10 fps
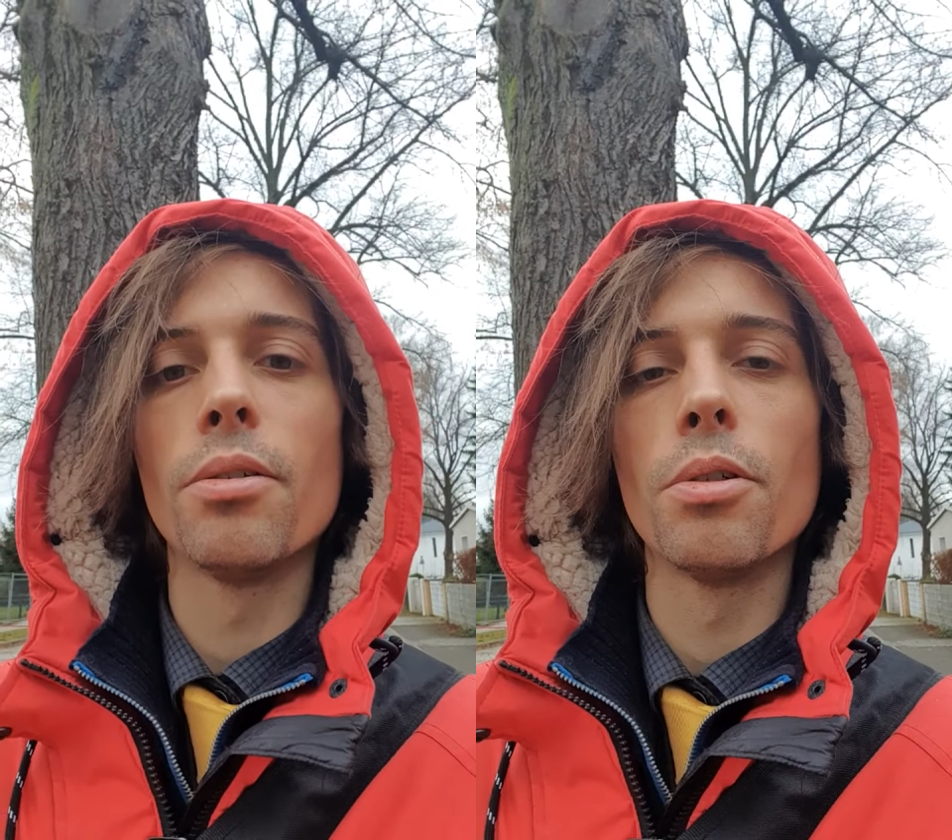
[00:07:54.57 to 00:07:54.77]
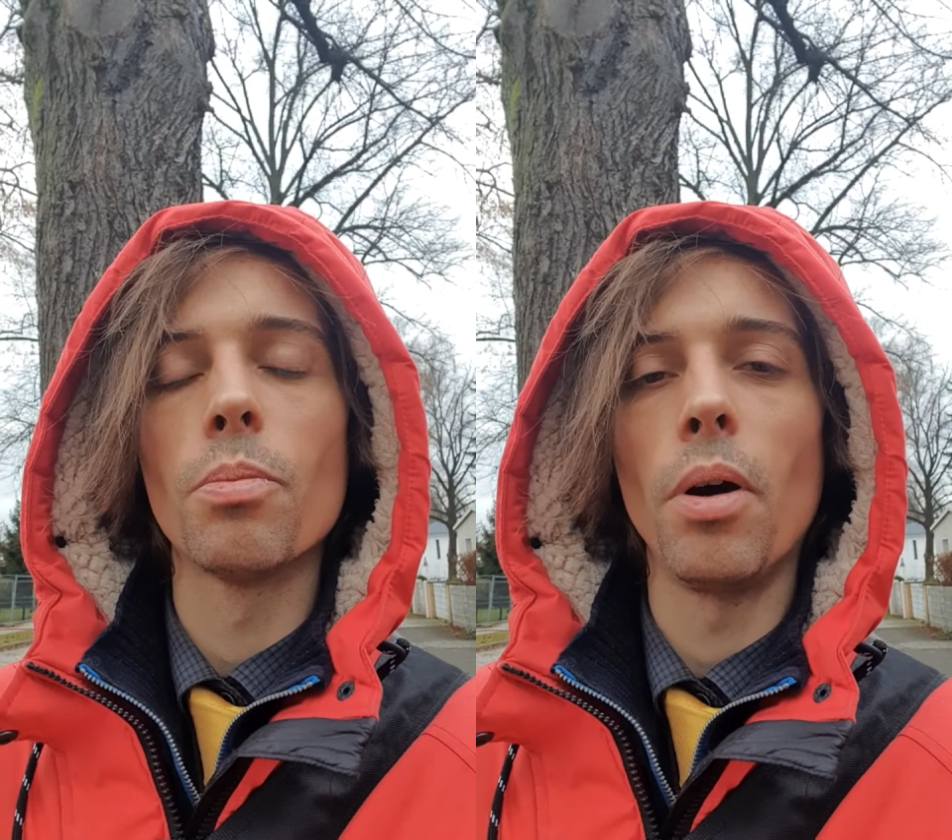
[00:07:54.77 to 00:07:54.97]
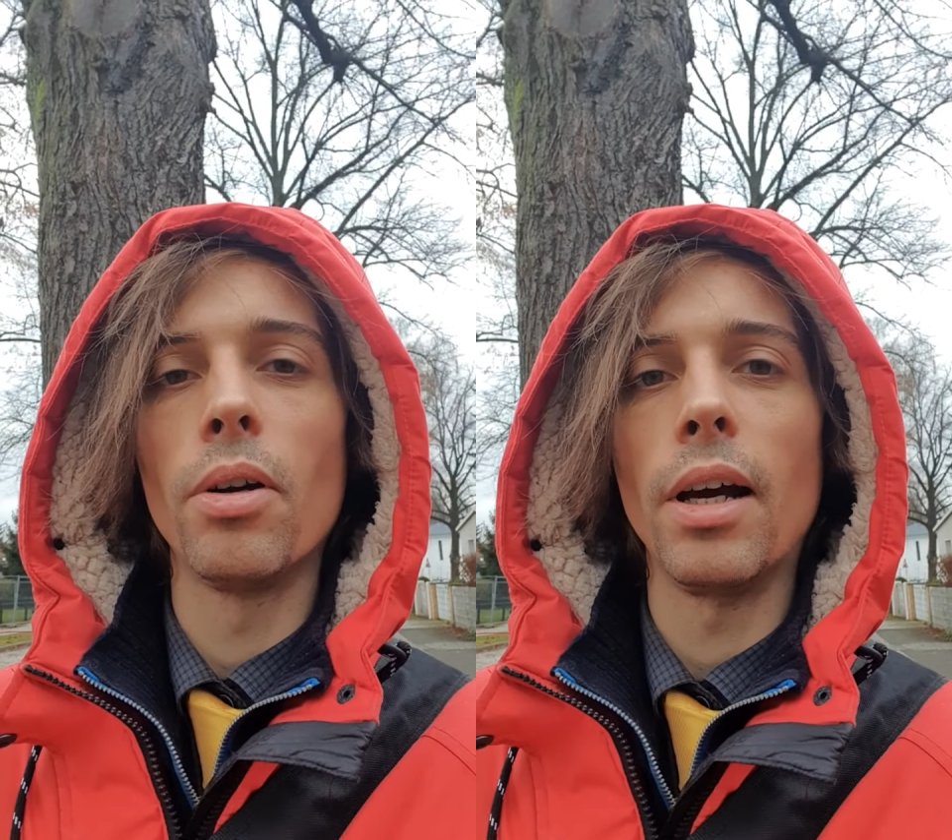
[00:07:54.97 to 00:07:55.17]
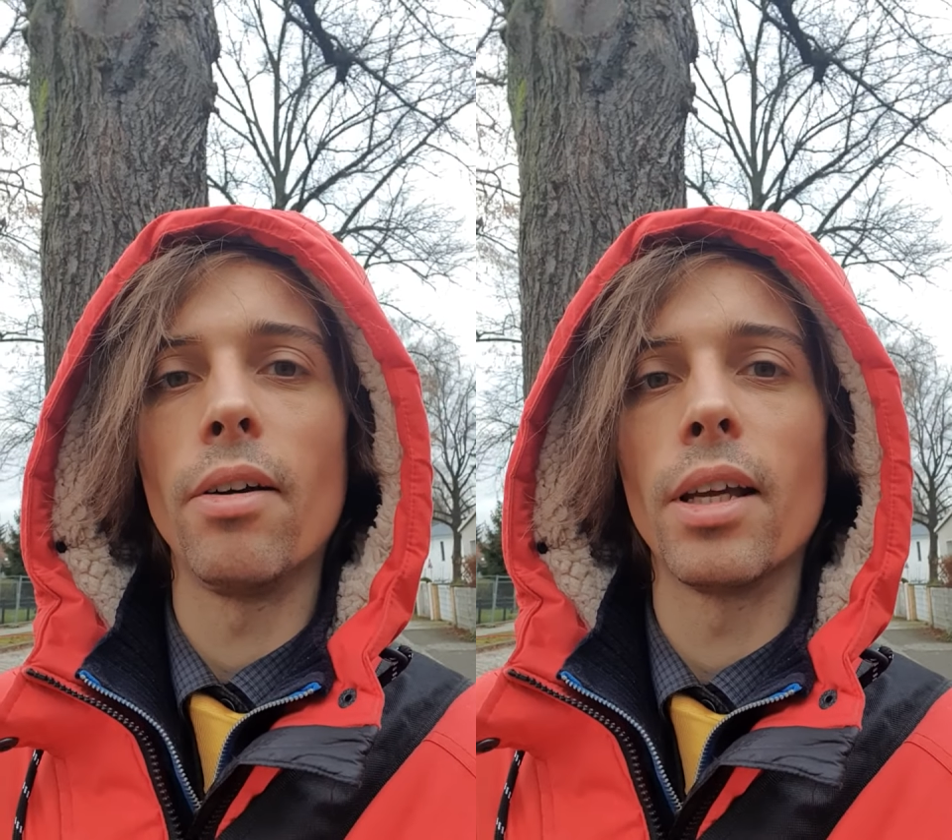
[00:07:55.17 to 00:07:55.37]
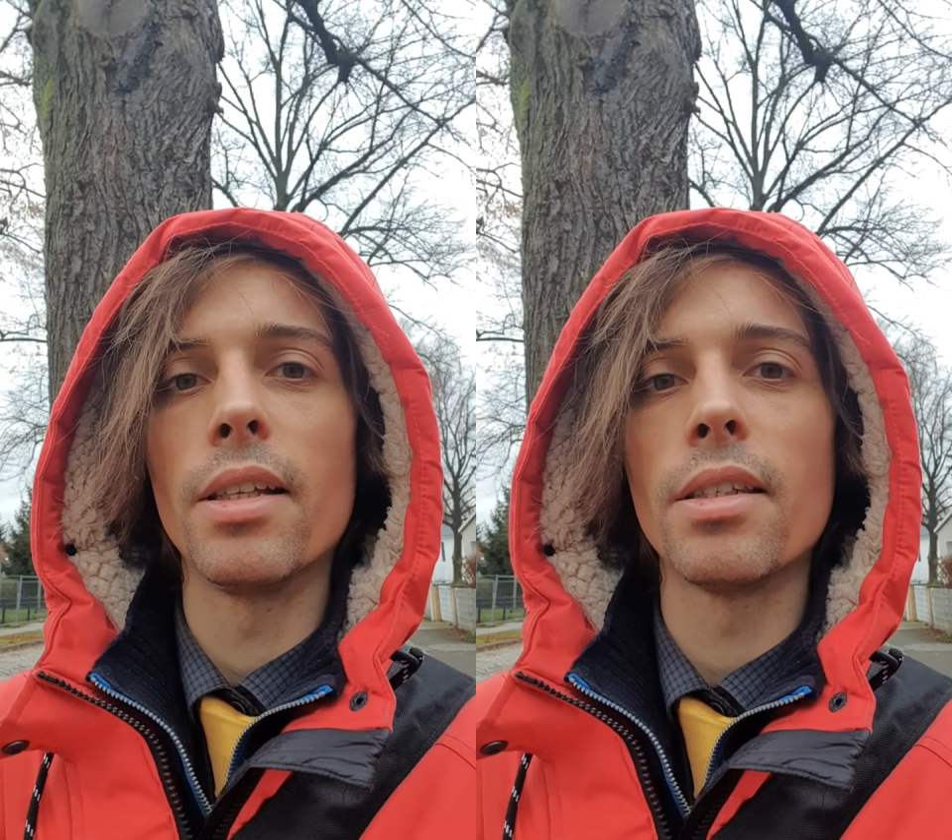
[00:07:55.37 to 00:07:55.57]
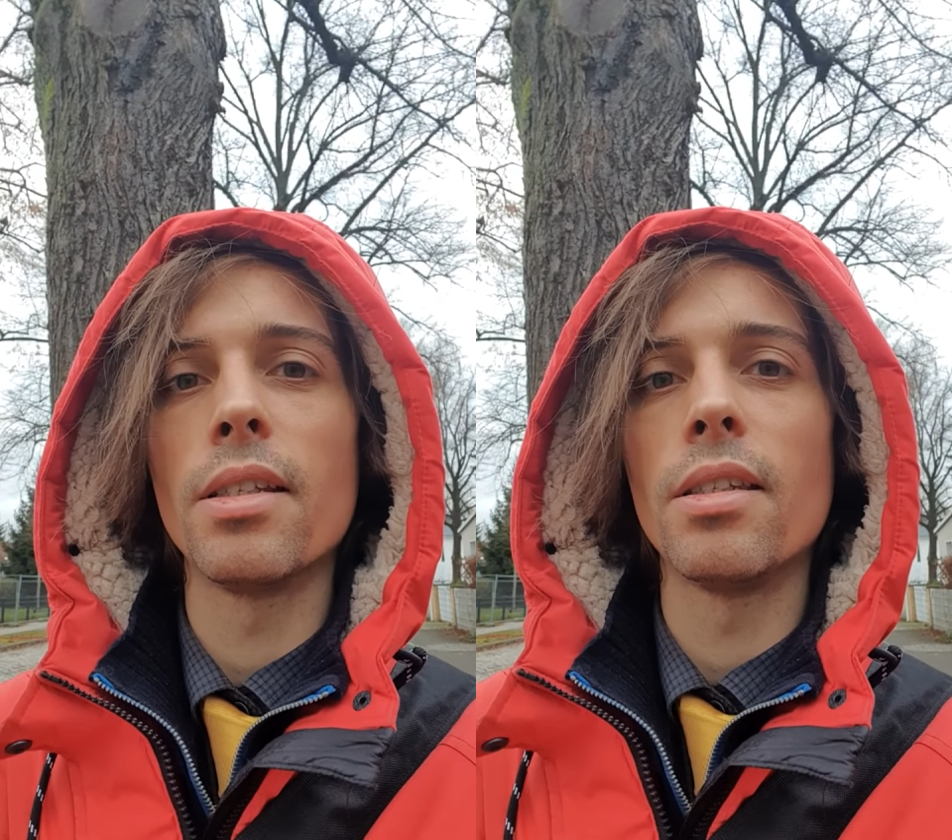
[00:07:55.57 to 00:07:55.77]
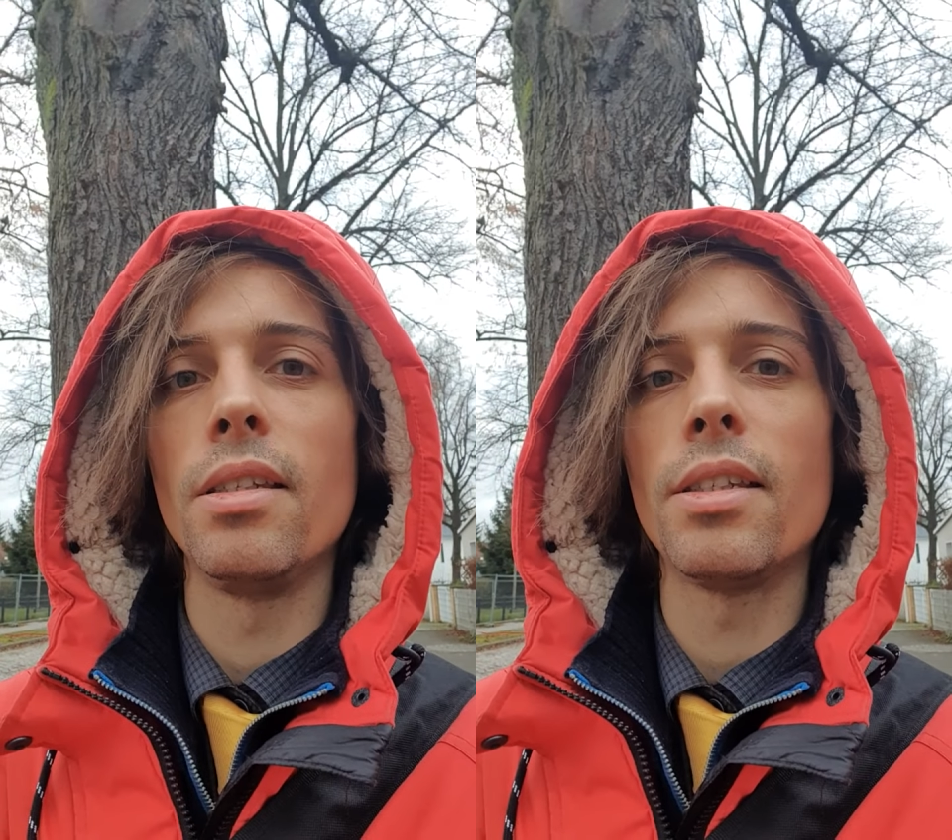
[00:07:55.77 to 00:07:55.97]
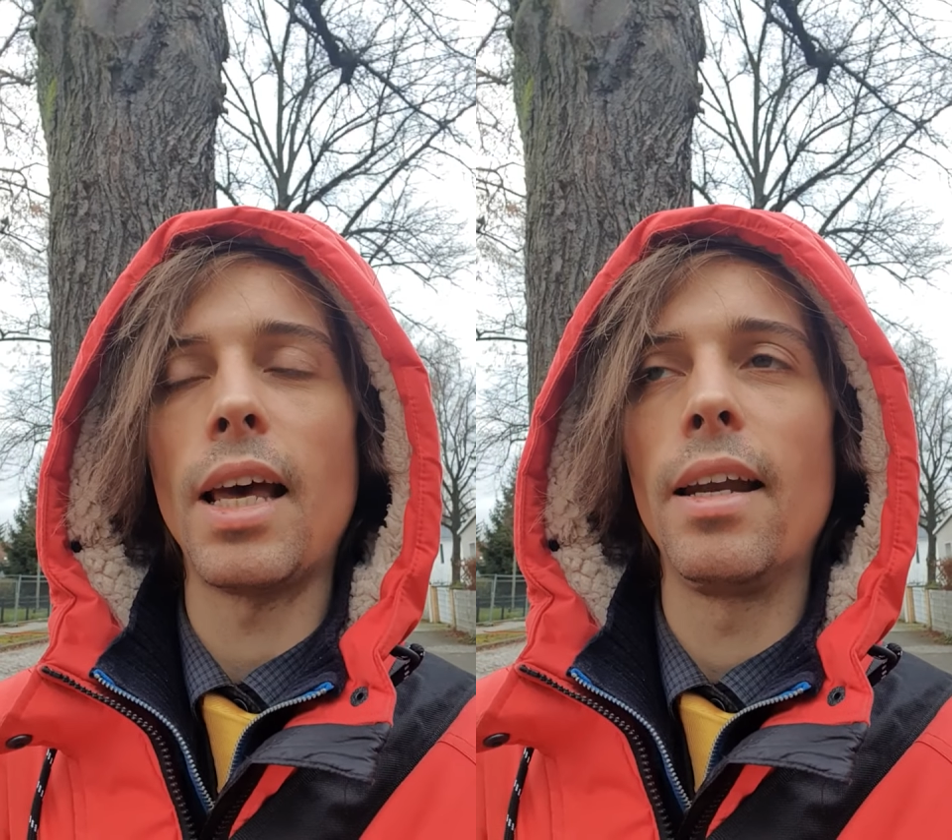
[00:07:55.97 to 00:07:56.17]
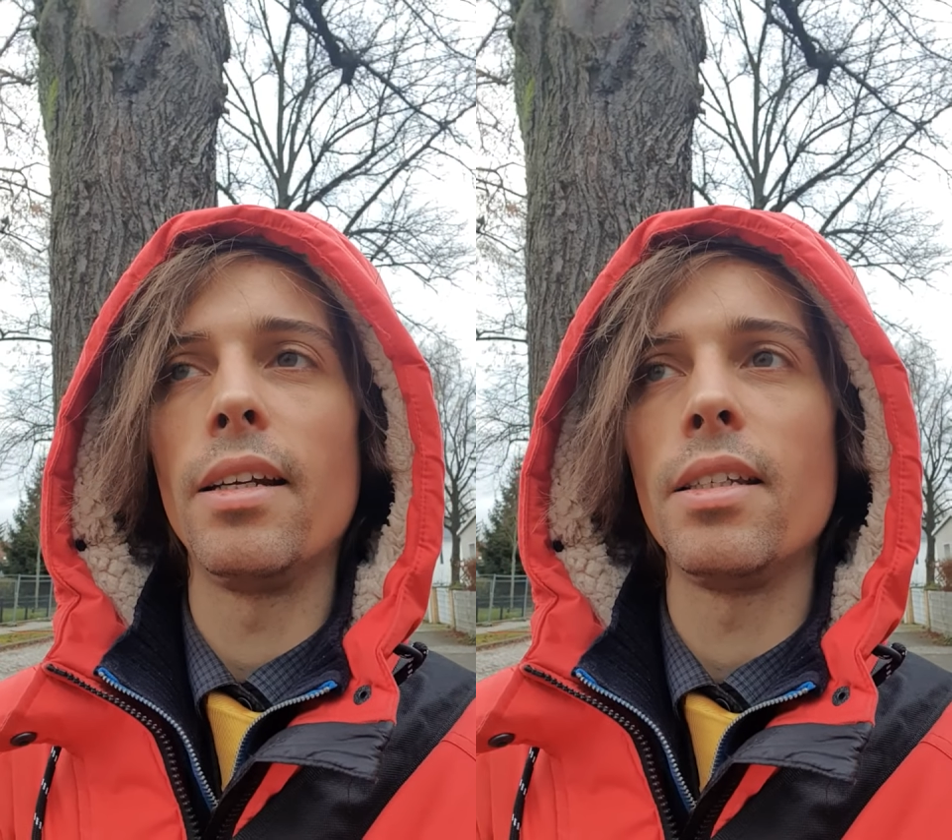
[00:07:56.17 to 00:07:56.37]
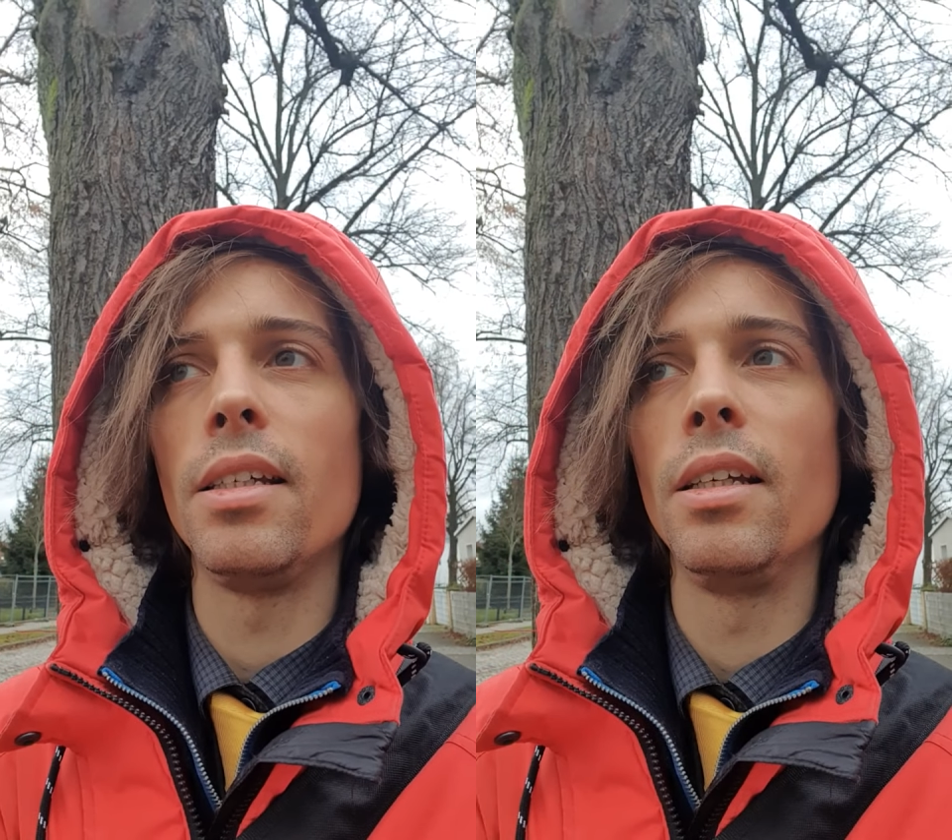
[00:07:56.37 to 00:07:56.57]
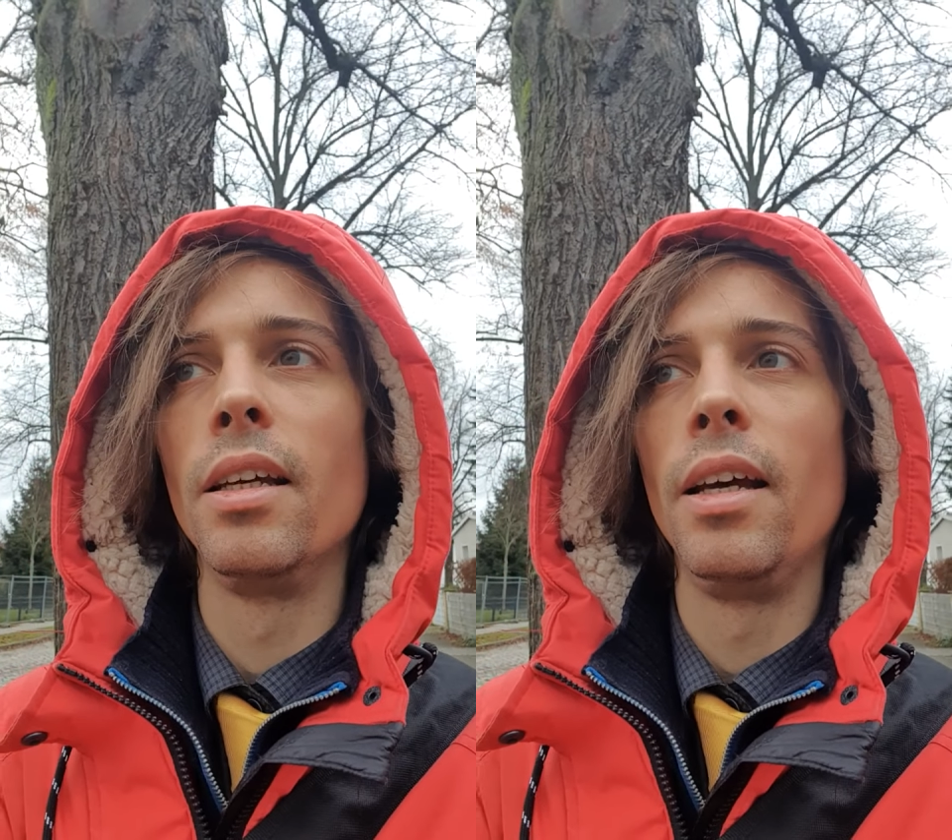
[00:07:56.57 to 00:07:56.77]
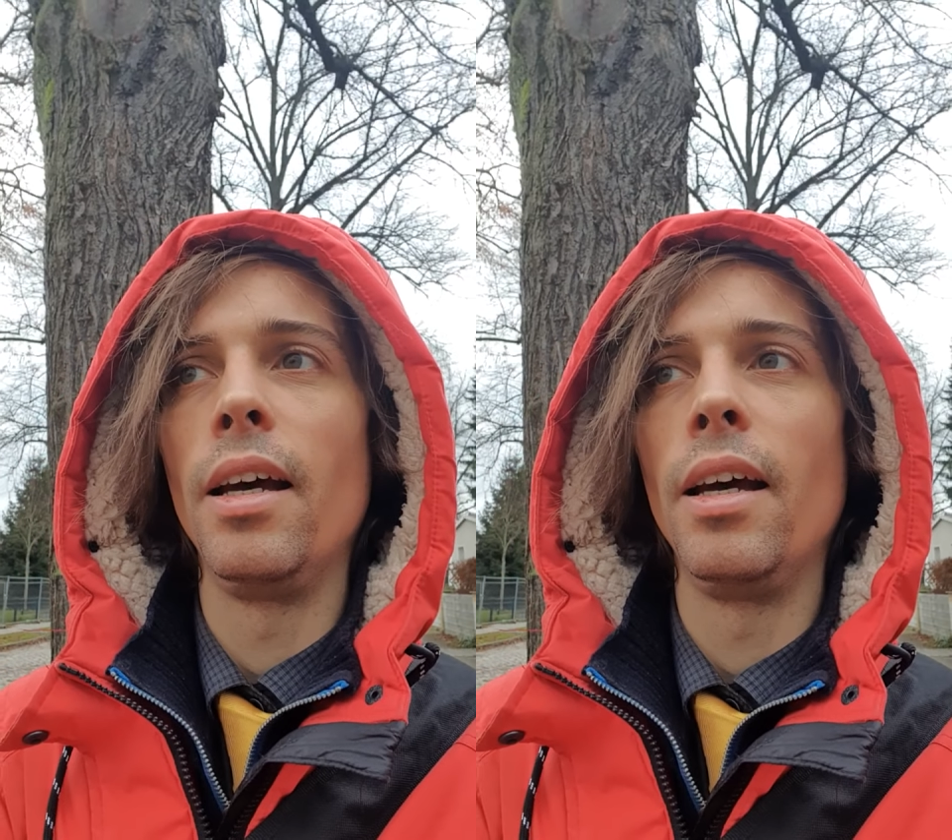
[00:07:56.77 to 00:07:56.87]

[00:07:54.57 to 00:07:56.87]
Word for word: who spoke out against this insanity